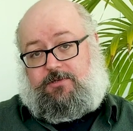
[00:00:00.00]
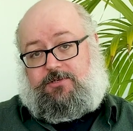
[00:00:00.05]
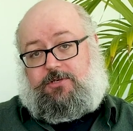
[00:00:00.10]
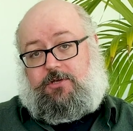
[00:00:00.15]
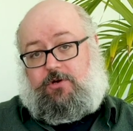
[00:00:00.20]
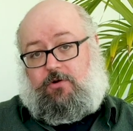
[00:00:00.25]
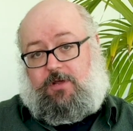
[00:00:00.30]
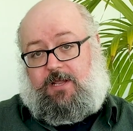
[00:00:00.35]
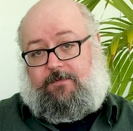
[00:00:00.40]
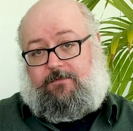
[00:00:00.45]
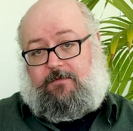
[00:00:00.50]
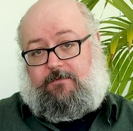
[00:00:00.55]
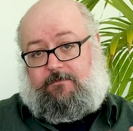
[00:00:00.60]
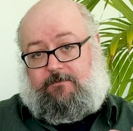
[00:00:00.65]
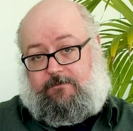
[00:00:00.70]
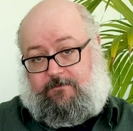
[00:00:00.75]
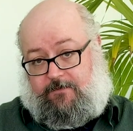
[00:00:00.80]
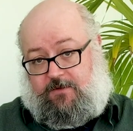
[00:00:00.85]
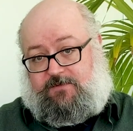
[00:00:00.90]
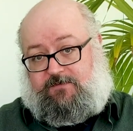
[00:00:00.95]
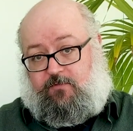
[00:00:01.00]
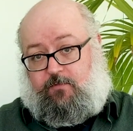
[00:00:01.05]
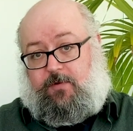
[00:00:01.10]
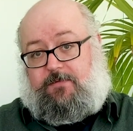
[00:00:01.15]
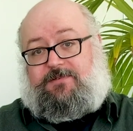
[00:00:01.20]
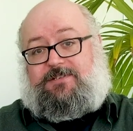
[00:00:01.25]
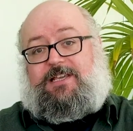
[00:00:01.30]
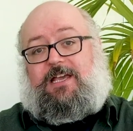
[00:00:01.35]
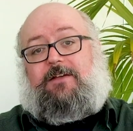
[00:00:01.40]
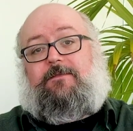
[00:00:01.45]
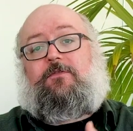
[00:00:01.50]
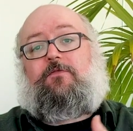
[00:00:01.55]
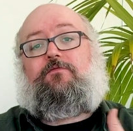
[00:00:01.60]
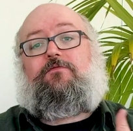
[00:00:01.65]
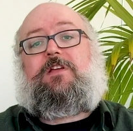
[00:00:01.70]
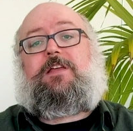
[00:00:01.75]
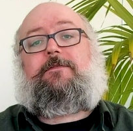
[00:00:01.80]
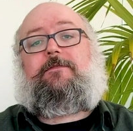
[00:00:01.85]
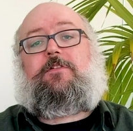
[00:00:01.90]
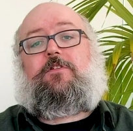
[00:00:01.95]
So not even first fill bourbon, second fill,
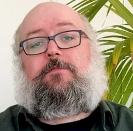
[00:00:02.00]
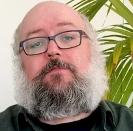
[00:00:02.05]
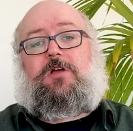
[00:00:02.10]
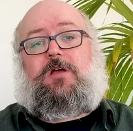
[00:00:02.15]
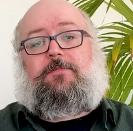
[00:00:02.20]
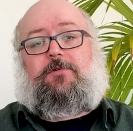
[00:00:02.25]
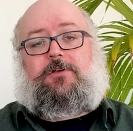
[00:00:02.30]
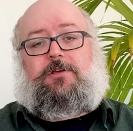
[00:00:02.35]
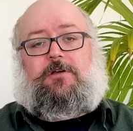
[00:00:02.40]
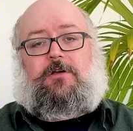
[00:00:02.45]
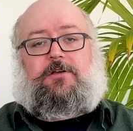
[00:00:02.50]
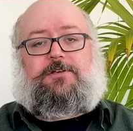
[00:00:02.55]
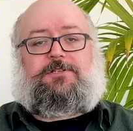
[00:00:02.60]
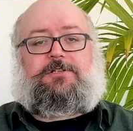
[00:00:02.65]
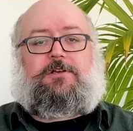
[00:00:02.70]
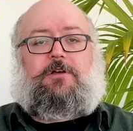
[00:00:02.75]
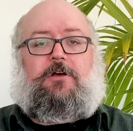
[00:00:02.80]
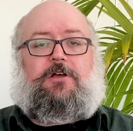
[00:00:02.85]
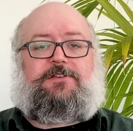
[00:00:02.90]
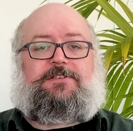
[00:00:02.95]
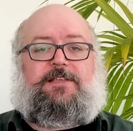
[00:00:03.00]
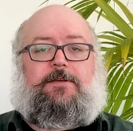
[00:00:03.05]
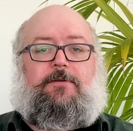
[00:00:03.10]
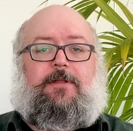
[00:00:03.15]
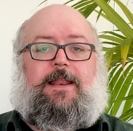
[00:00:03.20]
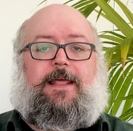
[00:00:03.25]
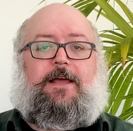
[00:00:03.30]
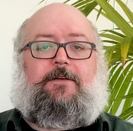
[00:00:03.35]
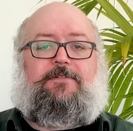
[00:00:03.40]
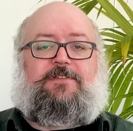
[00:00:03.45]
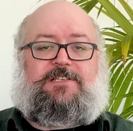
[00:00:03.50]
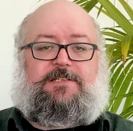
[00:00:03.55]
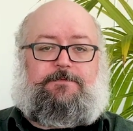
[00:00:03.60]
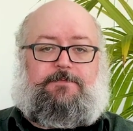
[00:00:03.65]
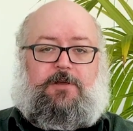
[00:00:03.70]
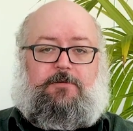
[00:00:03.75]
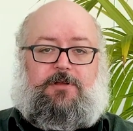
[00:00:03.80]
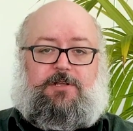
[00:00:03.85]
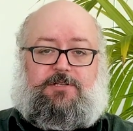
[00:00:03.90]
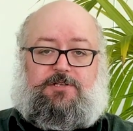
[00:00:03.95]
refill bourbon casks that allow the
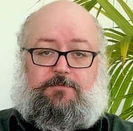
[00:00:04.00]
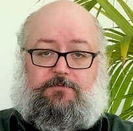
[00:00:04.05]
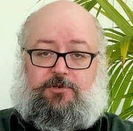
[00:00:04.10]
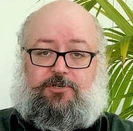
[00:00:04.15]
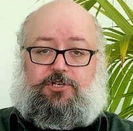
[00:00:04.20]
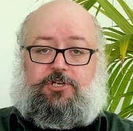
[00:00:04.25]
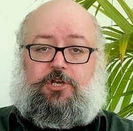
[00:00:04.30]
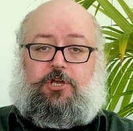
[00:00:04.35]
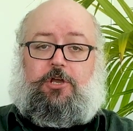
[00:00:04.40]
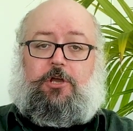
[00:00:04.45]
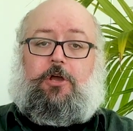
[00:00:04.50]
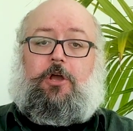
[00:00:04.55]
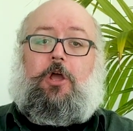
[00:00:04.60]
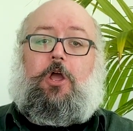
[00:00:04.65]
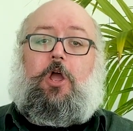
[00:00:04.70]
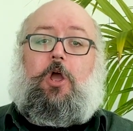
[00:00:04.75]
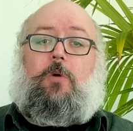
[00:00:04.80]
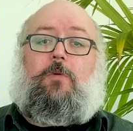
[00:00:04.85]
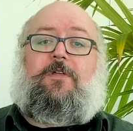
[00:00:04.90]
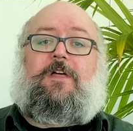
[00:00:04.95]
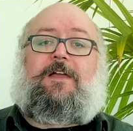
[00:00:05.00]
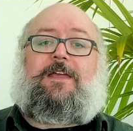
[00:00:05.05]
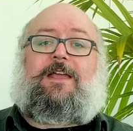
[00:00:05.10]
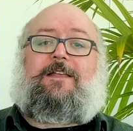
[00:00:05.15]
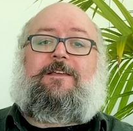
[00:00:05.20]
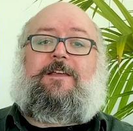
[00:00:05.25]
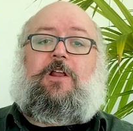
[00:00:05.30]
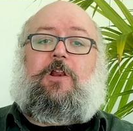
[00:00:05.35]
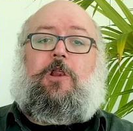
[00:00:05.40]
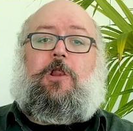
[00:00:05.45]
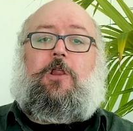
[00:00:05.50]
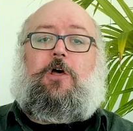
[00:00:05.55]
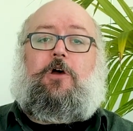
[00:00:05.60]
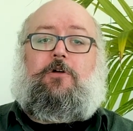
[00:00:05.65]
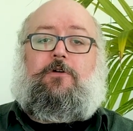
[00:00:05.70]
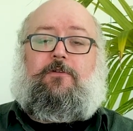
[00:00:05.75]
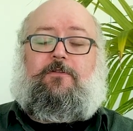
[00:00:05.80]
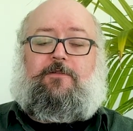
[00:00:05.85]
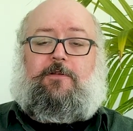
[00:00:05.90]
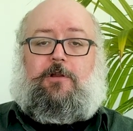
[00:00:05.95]
spirit to mature without getting
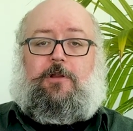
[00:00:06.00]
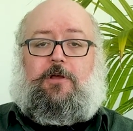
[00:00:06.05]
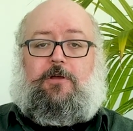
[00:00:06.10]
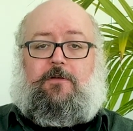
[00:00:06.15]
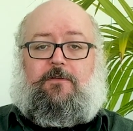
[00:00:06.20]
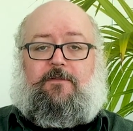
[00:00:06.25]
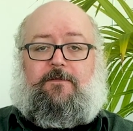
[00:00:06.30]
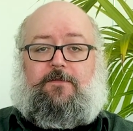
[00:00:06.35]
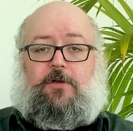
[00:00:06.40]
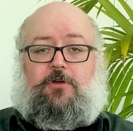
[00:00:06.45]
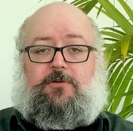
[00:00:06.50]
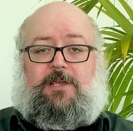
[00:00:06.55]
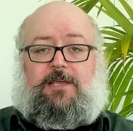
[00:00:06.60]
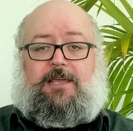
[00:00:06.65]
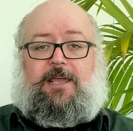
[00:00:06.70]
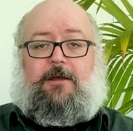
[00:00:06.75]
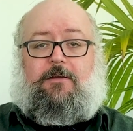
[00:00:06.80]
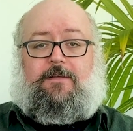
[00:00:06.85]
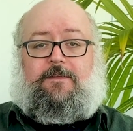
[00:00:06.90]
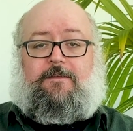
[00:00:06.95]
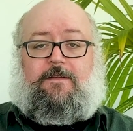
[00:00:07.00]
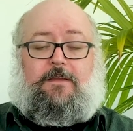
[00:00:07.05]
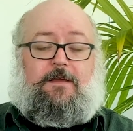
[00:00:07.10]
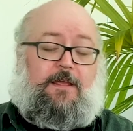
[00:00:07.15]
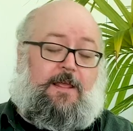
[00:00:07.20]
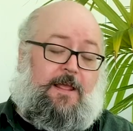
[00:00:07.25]
loads and loads of oaky character.